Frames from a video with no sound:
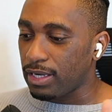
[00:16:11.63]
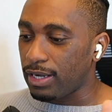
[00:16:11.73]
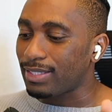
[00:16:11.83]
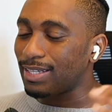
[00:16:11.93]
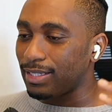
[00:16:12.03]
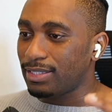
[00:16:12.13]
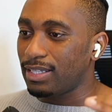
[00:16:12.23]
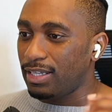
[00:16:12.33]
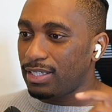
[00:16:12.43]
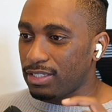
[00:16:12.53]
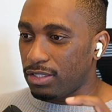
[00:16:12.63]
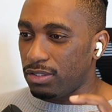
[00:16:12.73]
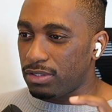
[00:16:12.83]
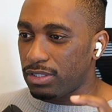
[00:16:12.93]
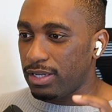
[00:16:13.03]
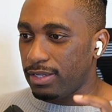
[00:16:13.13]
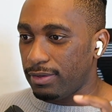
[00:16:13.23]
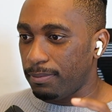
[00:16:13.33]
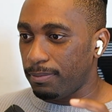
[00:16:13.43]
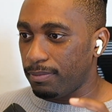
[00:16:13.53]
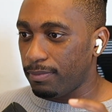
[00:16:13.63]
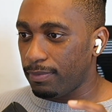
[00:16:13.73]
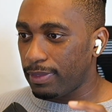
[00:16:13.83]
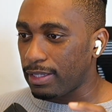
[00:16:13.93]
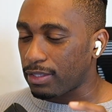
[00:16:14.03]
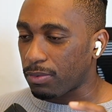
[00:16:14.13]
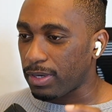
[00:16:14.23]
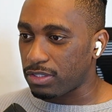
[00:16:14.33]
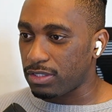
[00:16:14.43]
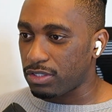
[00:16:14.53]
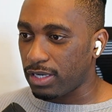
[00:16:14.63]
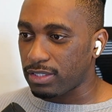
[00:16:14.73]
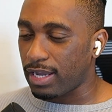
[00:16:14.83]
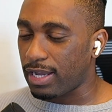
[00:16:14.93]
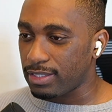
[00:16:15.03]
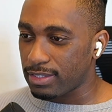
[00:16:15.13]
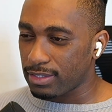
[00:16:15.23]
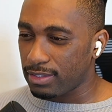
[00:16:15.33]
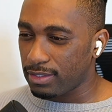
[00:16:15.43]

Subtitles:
it doesn't hallucinate in the question it's trying to ask,